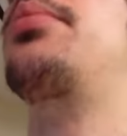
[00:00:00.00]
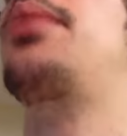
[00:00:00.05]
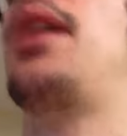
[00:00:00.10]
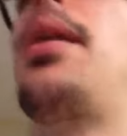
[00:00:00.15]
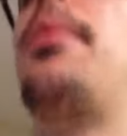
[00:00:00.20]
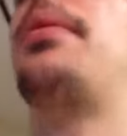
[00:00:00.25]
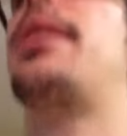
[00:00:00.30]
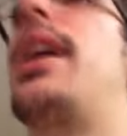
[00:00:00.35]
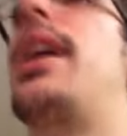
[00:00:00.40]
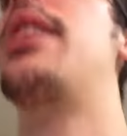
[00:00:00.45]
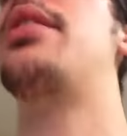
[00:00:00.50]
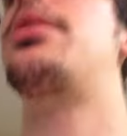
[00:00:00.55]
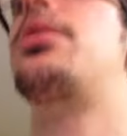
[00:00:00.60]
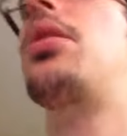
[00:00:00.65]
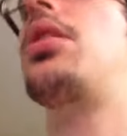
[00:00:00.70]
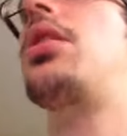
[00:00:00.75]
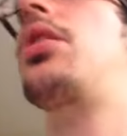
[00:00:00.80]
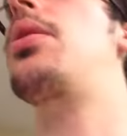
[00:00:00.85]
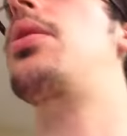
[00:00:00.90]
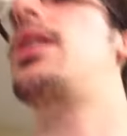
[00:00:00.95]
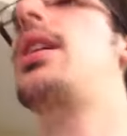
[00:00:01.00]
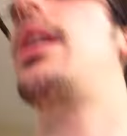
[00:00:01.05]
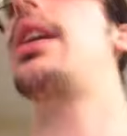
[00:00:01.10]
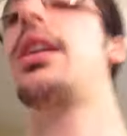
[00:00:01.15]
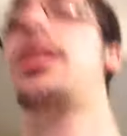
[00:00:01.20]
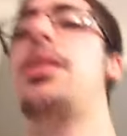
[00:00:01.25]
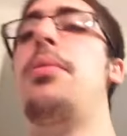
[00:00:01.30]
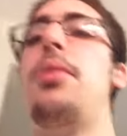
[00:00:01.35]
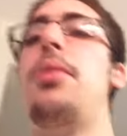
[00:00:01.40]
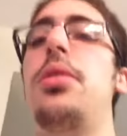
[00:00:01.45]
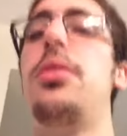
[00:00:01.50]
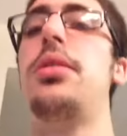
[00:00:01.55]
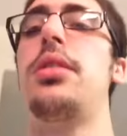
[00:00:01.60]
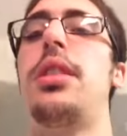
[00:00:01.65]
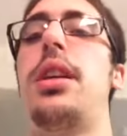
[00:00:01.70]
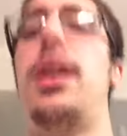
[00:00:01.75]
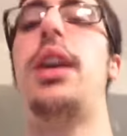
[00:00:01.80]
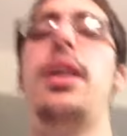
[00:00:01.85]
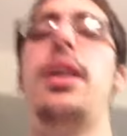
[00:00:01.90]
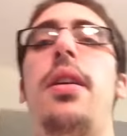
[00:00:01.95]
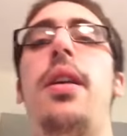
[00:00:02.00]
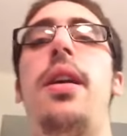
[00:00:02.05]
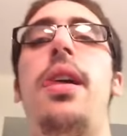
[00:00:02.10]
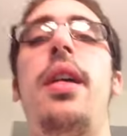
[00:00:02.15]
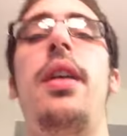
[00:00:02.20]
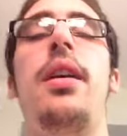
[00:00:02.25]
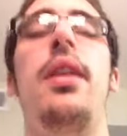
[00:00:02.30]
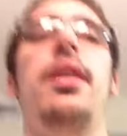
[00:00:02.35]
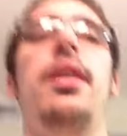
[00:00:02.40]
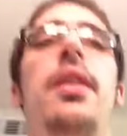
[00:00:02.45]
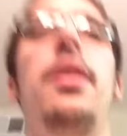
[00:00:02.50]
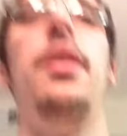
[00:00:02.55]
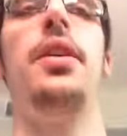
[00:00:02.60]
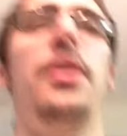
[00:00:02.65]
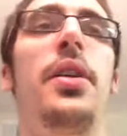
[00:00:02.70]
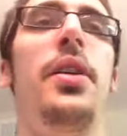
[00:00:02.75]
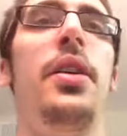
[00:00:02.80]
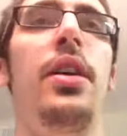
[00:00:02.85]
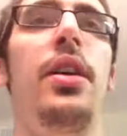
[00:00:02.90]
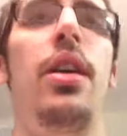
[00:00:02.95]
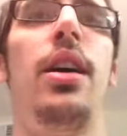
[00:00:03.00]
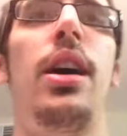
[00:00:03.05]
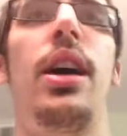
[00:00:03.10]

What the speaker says: Bobcats are who I like the most tonight. All